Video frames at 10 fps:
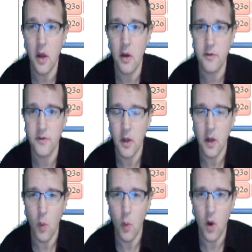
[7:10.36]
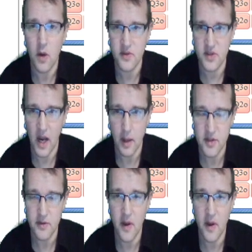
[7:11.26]
of what
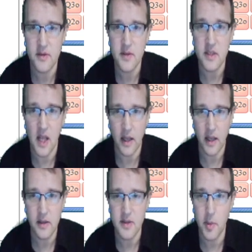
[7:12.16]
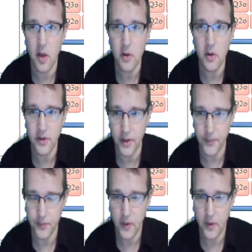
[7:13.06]
types of hands he's likely to be holding.
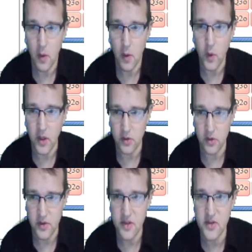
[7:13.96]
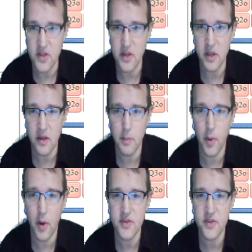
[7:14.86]
We can also see in the
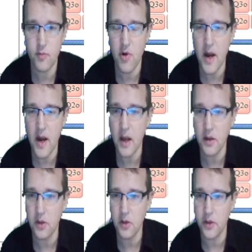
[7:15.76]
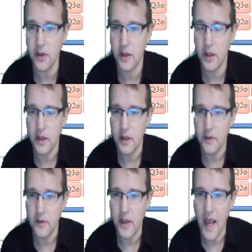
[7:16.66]
bottom right-hand corner
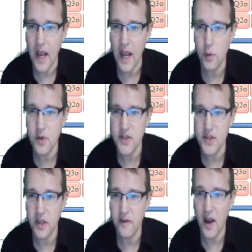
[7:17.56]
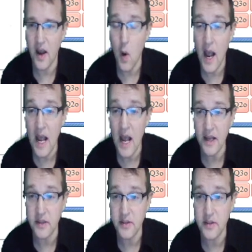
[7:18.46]
the equity of our
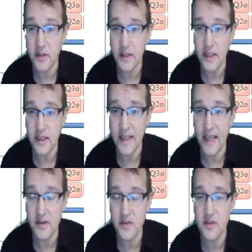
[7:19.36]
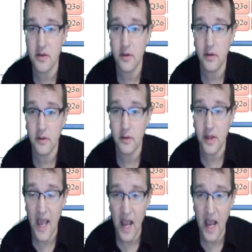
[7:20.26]
hand against
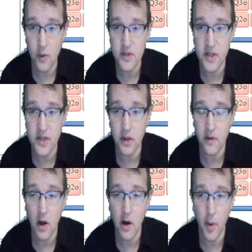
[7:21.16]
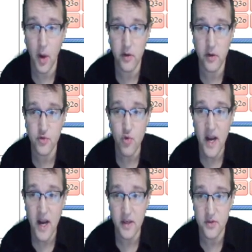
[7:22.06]
the equity of our opponent's
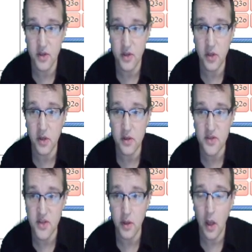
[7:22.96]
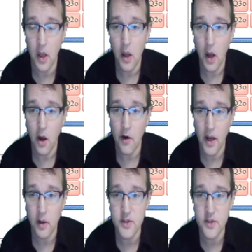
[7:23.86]
range. And you can see our
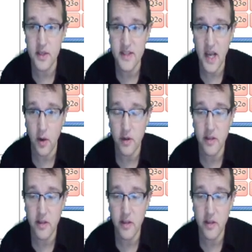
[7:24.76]
equity is down